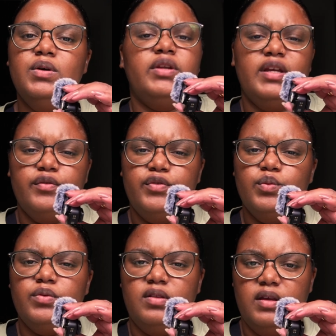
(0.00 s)
but if you
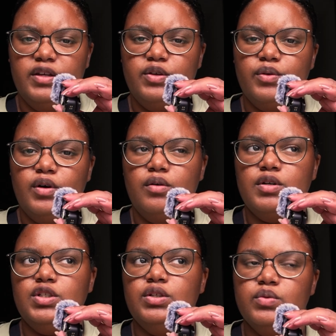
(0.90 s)
think you're going
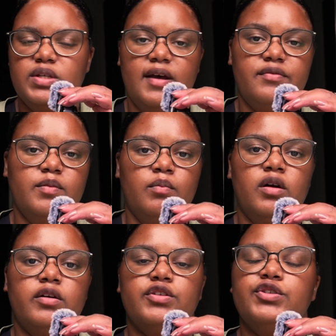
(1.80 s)
to use heavy
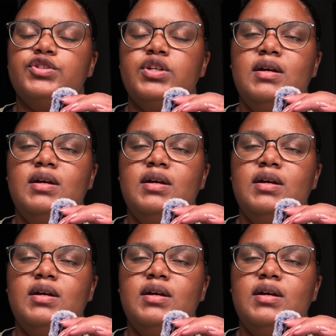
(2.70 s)
markers,